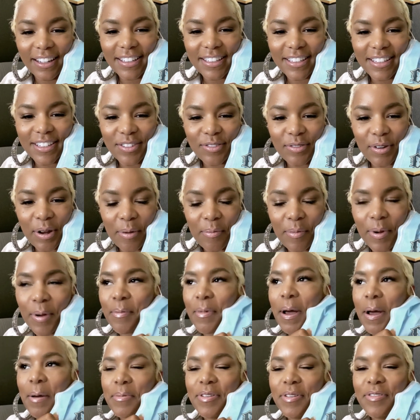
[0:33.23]
I just wrapped
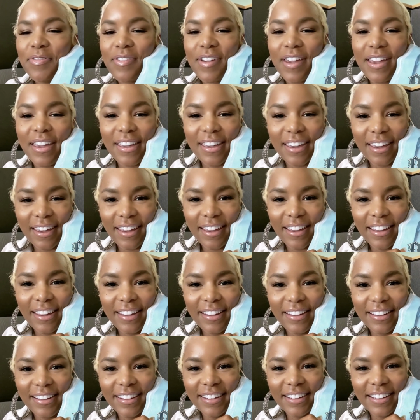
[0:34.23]
my mommy
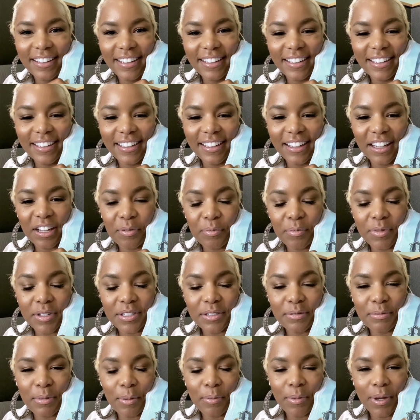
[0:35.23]
vacay. I'm
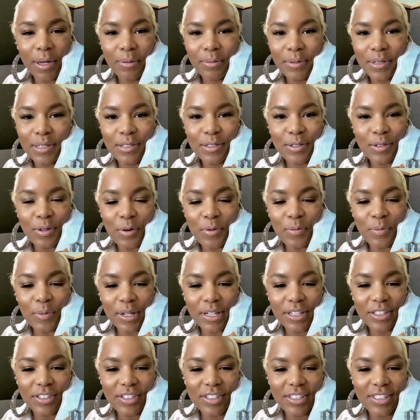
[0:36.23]
missing my baby so
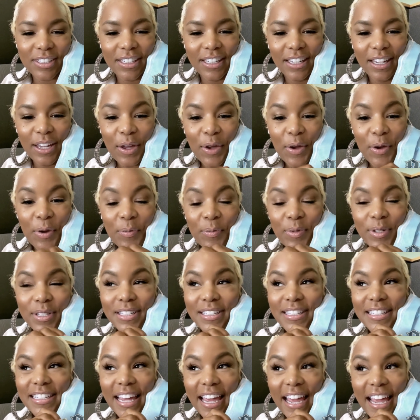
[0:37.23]
much.
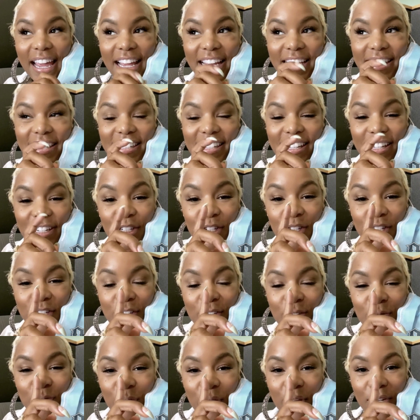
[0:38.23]
But today is such
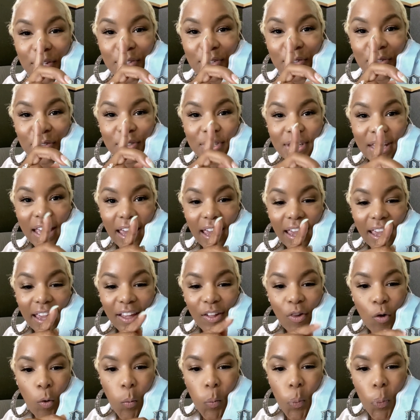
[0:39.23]
a special
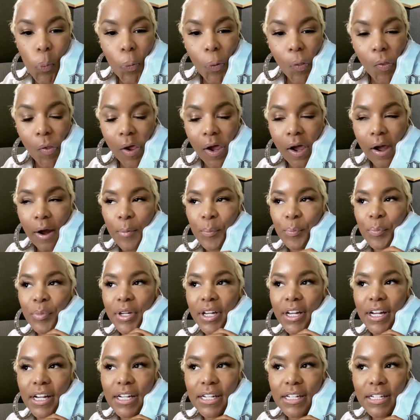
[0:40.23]
day
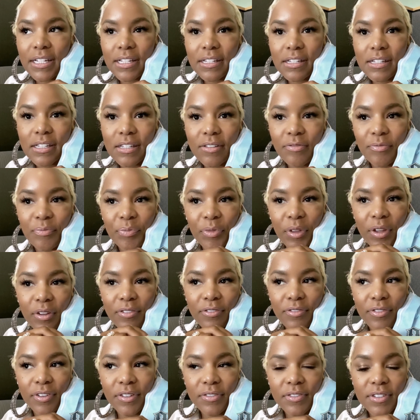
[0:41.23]
because
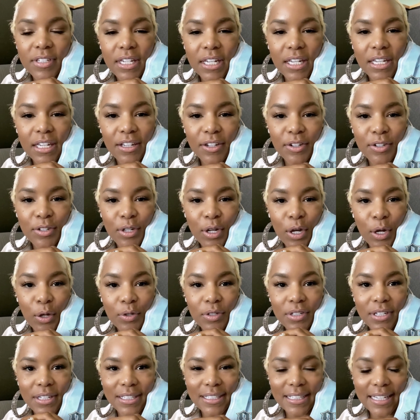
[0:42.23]
15 years
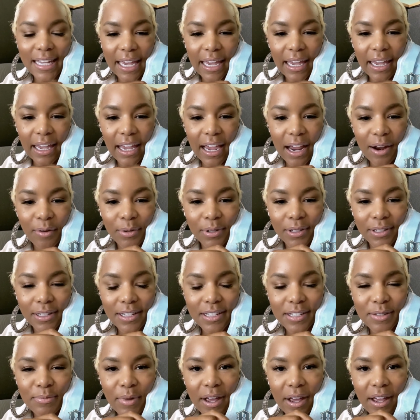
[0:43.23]
ago today, I
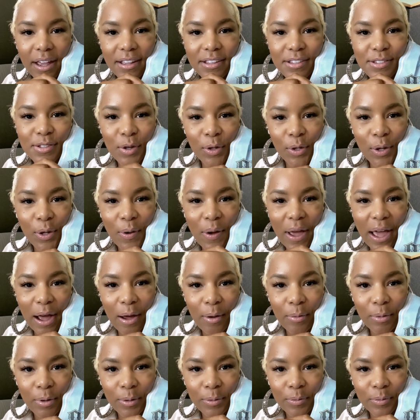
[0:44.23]
released my solo
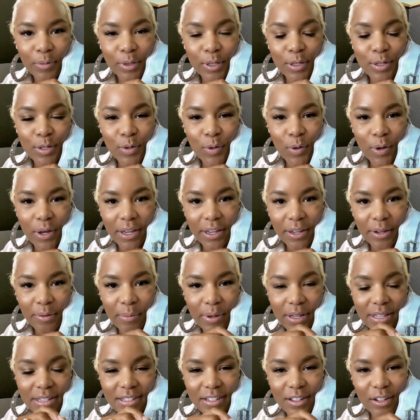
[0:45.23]
album,
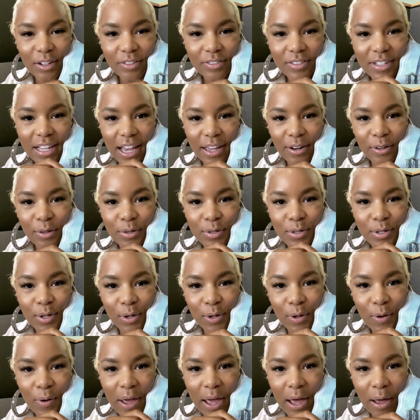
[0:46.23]
LeToya, my self titled
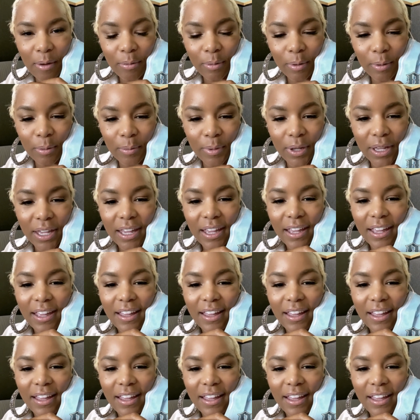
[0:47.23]
solo album